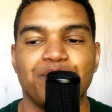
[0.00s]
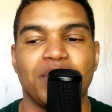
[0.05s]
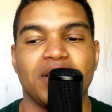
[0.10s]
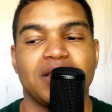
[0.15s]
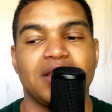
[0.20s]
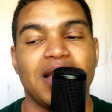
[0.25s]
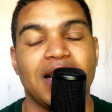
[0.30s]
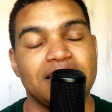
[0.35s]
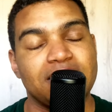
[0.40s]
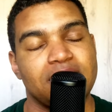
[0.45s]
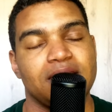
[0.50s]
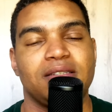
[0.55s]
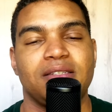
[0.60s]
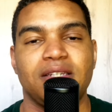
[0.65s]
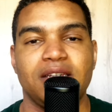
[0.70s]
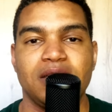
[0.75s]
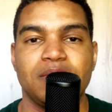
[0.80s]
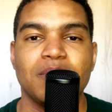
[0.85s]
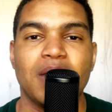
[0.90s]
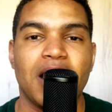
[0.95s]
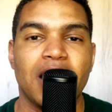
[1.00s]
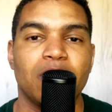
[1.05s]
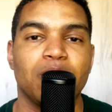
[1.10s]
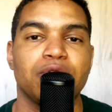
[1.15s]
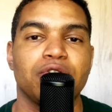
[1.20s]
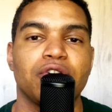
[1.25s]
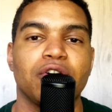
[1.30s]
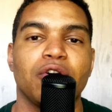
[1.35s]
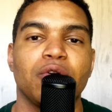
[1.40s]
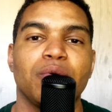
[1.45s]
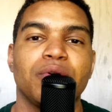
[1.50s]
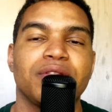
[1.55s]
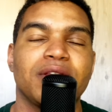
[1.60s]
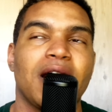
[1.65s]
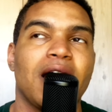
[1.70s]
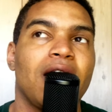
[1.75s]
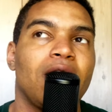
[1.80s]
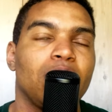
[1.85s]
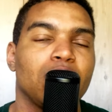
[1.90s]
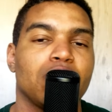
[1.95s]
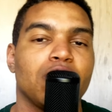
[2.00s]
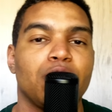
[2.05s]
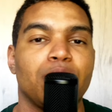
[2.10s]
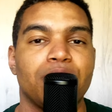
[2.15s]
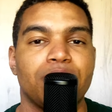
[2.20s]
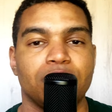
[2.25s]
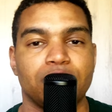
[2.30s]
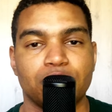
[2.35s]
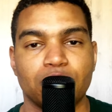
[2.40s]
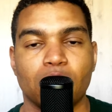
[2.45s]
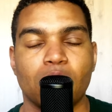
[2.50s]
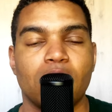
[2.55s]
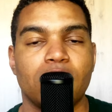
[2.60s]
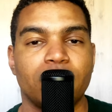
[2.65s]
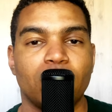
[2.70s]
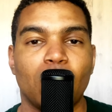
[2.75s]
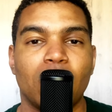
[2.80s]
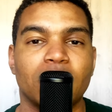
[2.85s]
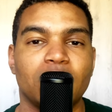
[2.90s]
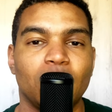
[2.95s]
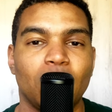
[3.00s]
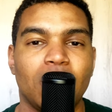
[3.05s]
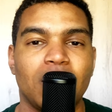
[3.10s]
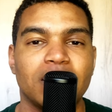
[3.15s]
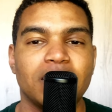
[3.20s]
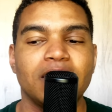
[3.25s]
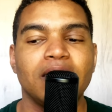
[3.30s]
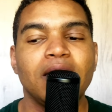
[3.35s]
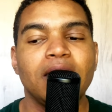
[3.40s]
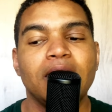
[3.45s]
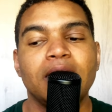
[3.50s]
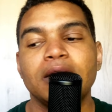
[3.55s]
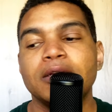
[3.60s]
But that's the team I would go with. I'll go with a draw of 1-1.